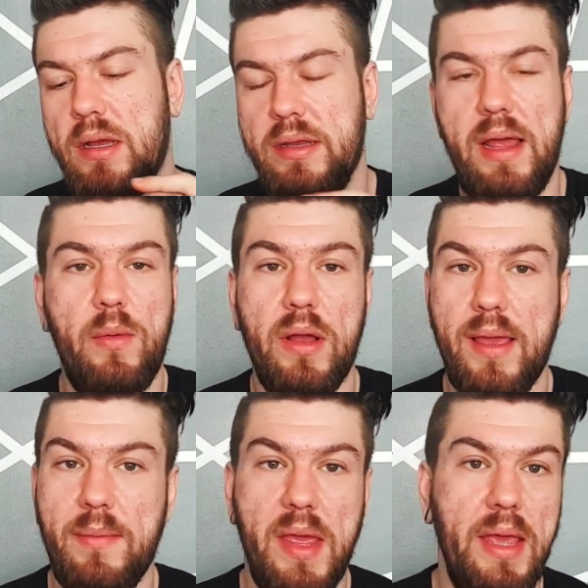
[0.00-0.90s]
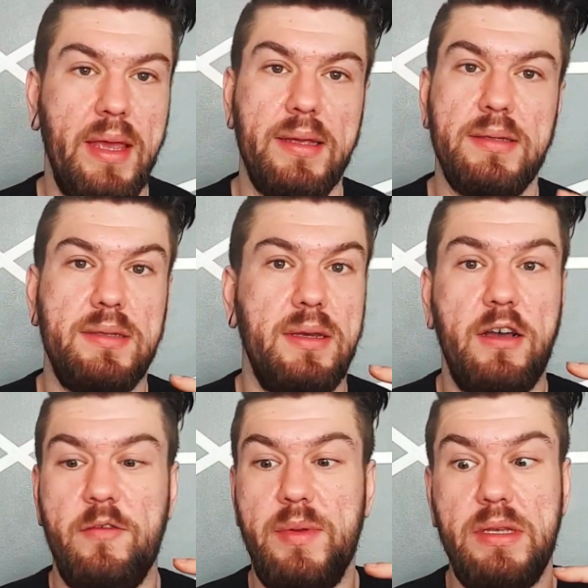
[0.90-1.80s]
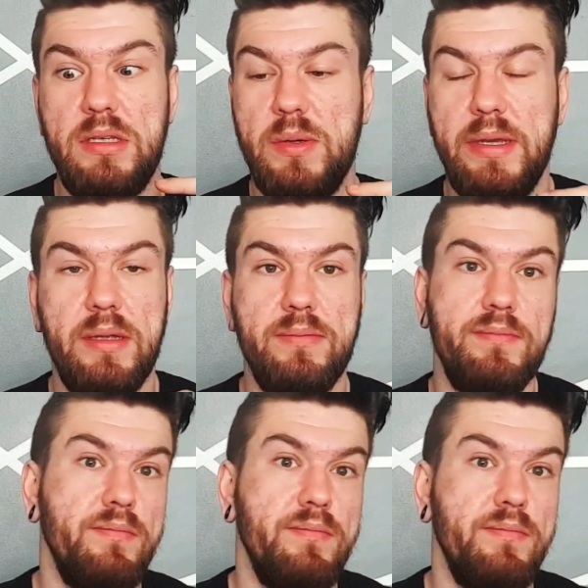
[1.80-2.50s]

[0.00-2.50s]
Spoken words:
networking meetings, I've been doing